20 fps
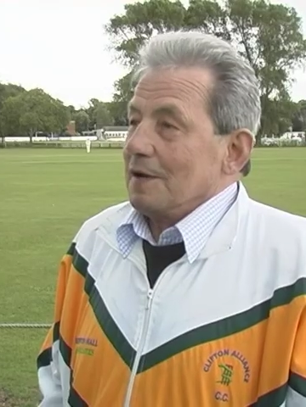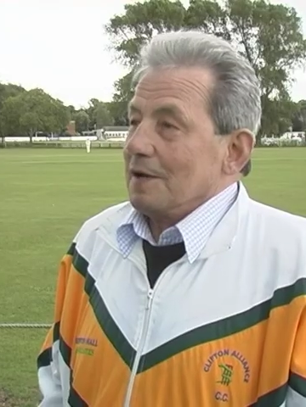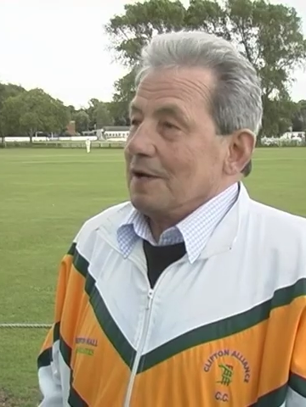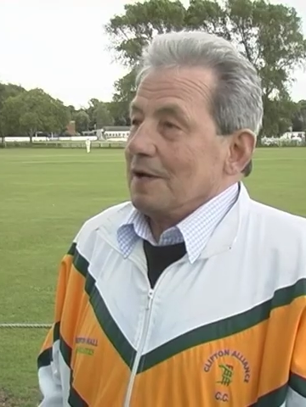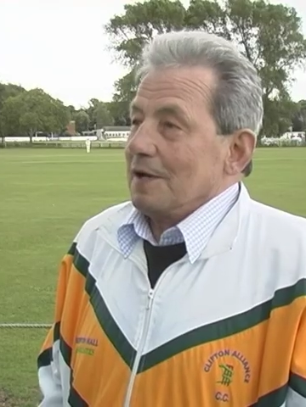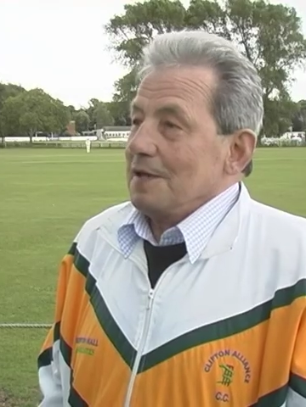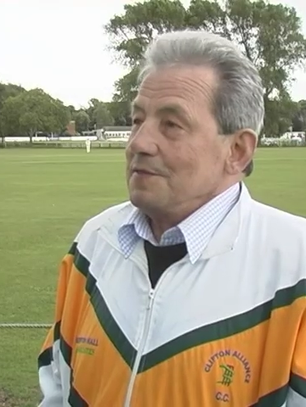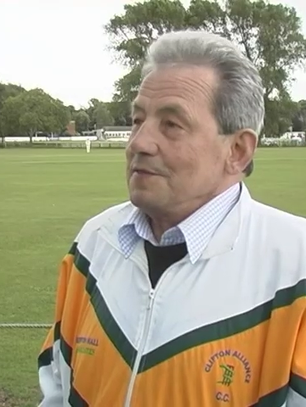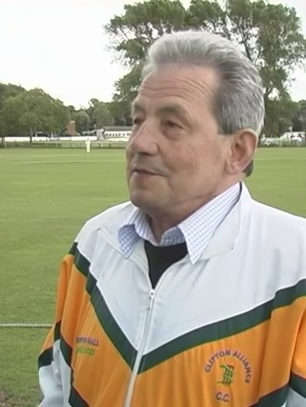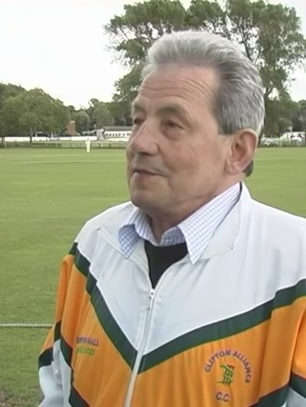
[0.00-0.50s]

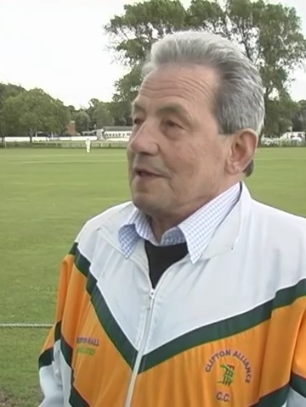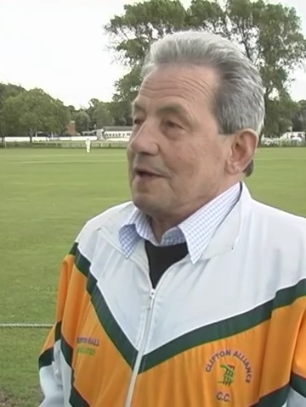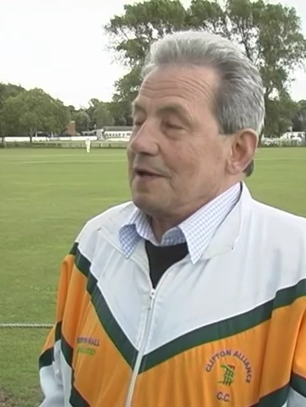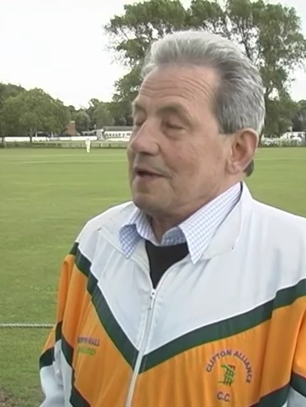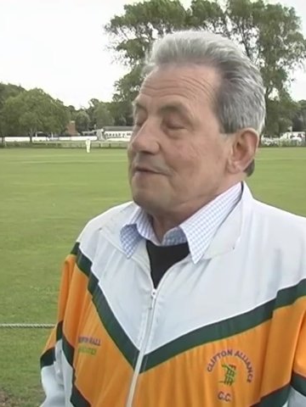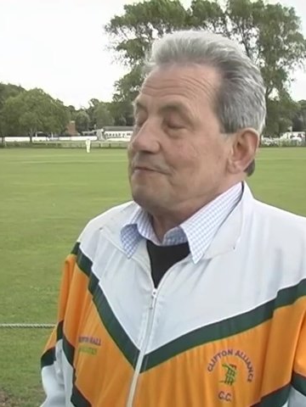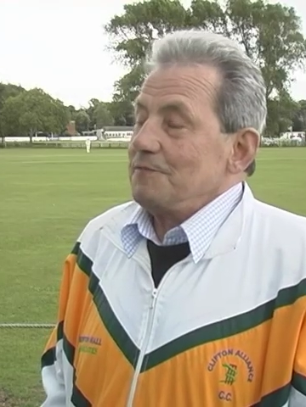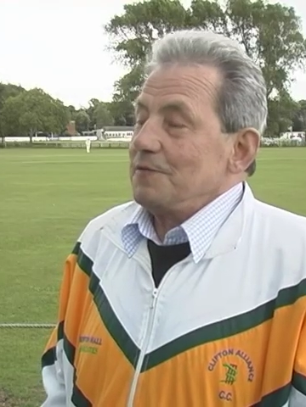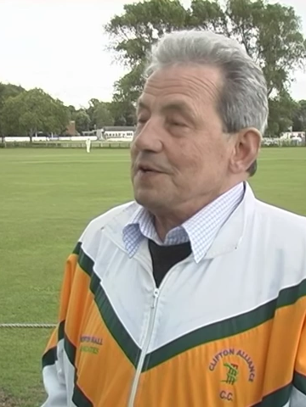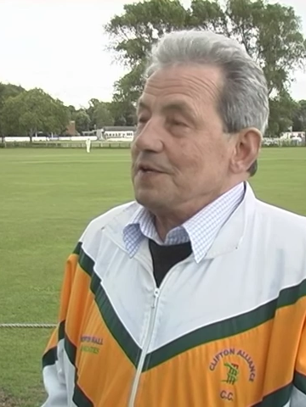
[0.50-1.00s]
And
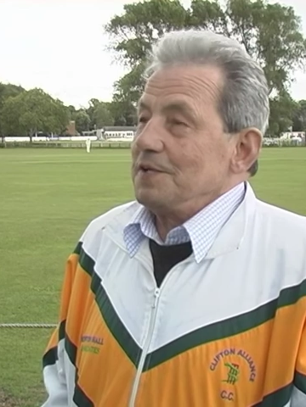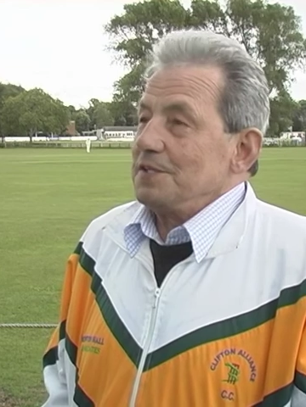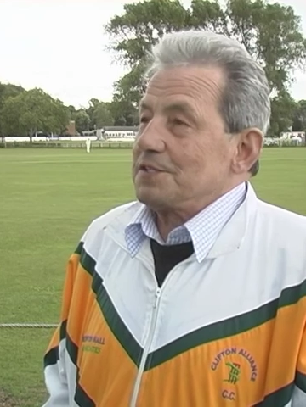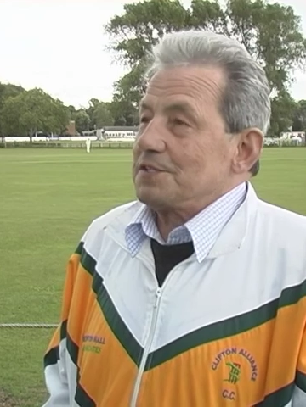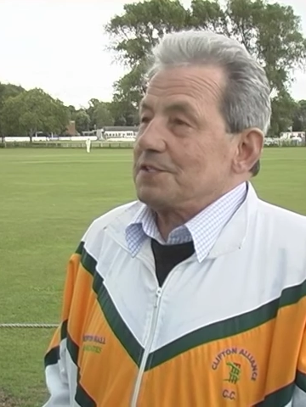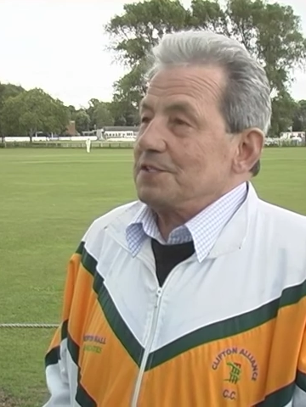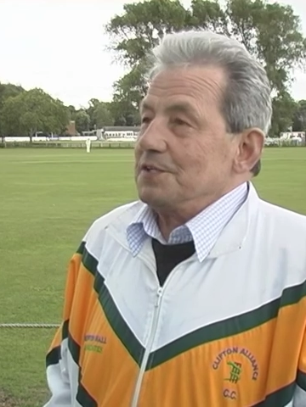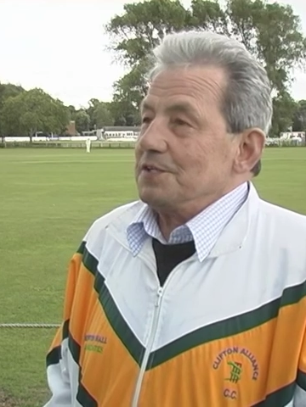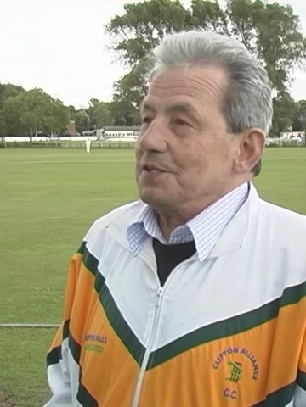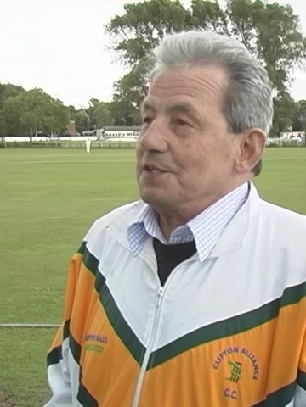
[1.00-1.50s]
every
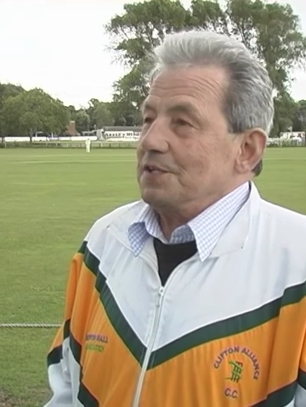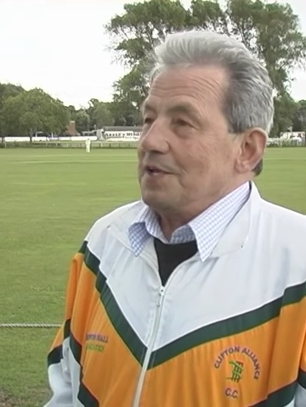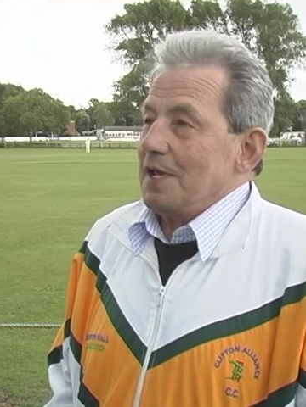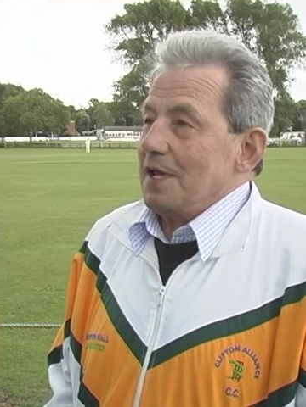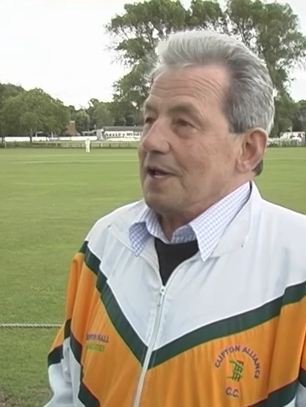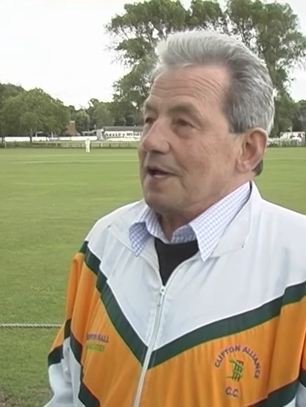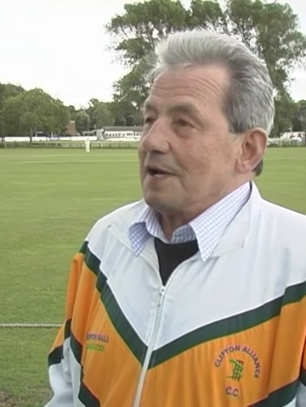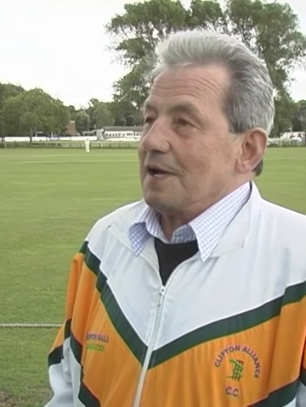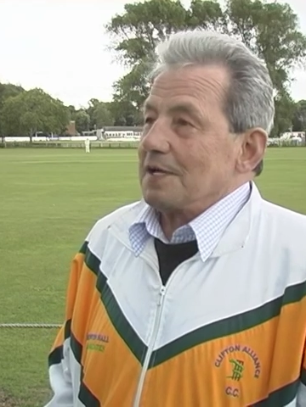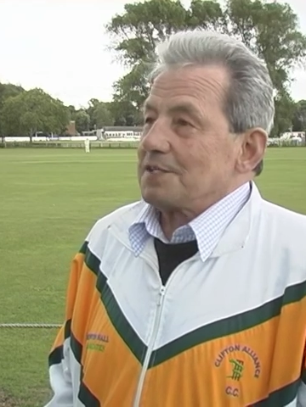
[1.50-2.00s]

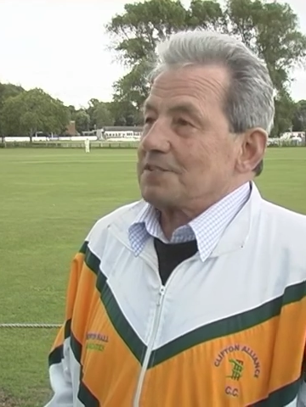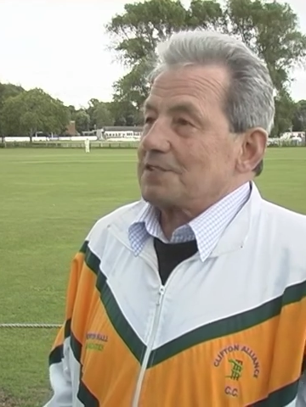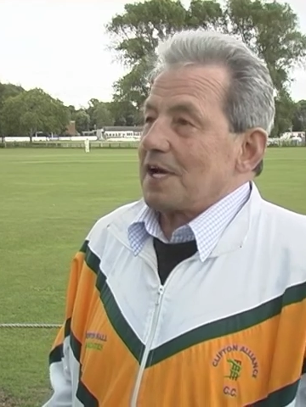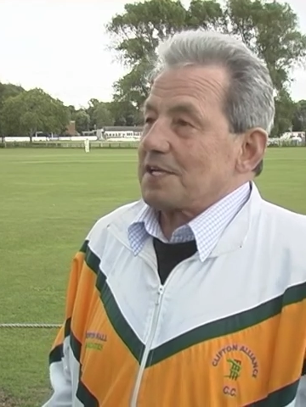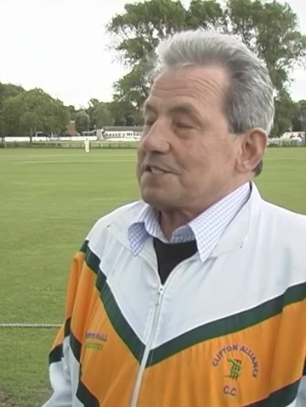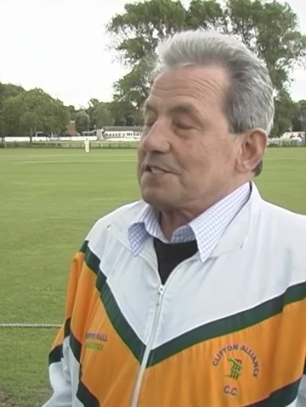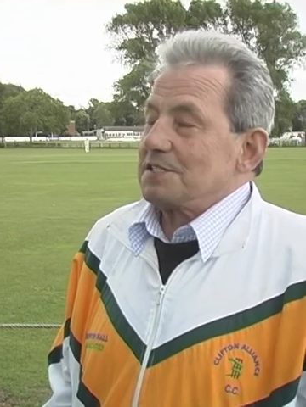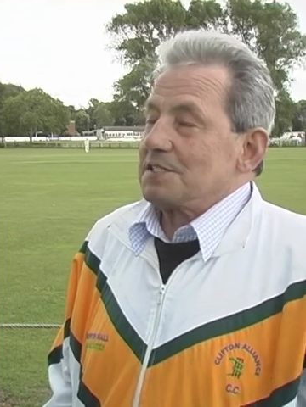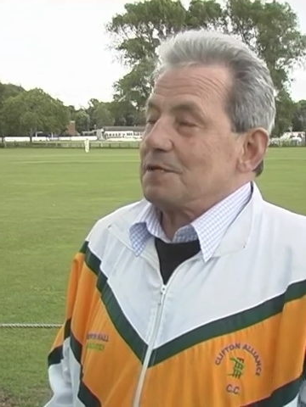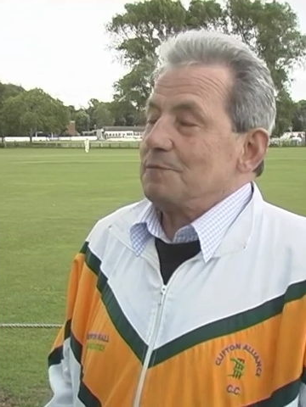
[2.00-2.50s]
year I started